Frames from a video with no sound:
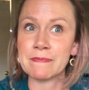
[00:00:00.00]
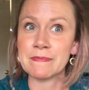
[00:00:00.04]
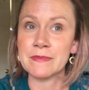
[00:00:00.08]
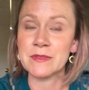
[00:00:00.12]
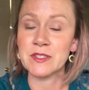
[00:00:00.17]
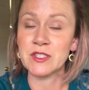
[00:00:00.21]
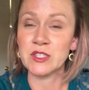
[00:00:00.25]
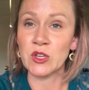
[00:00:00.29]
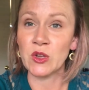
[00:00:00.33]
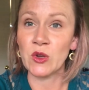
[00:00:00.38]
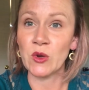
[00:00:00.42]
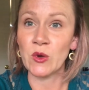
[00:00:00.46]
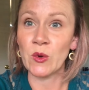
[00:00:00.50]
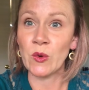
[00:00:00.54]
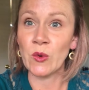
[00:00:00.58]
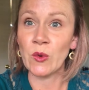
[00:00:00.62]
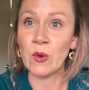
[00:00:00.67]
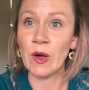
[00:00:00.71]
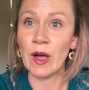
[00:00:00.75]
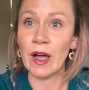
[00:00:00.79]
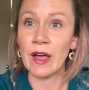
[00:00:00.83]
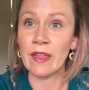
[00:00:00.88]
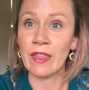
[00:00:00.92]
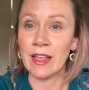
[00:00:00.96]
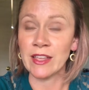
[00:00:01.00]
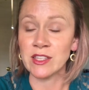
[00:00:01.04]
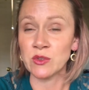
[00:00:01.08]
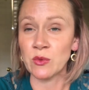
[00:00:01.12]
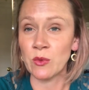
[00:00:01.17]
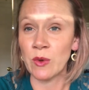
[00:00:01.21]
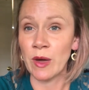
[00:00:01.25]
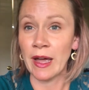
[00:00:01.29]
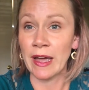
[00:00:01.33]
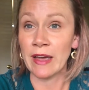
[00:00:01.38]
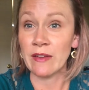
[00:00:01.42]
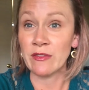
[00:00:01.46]
So that's
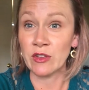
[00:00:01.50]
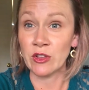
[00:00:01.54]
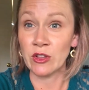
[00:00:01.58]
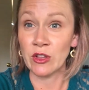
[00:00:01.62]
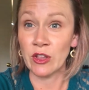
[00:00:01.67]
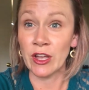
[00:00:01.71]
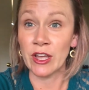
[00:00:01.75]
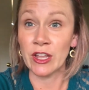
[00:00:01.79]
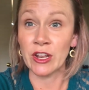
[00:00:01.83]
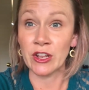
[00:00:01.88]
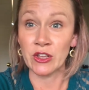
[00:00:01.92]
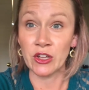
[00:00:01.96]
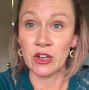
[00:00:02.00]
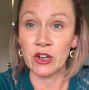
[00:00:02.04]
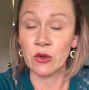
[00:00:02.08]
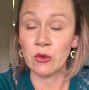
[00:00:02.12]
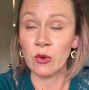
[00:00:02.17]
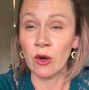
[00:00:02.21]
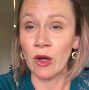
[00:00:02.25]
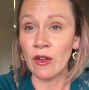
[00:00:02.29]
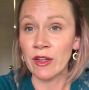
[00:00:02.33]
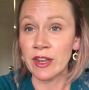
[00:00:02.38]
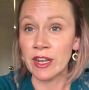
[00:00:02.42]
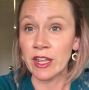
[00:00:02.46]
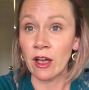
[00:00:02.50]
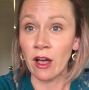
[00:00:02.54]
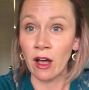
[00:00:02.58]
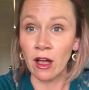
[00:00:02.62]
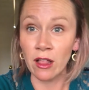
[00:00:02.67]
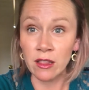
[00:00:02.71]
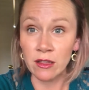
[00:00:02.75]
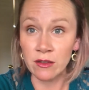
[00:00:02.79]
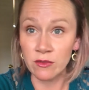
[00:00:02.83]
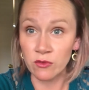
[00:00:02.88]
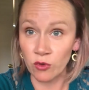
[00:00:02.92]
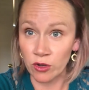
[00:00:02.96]
why if you look at a good quality
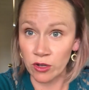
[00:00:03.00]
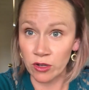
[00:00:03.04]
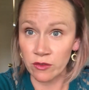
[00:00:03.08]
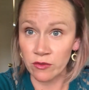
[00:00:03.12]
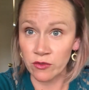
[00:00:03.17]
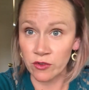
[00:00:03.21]
olive oil,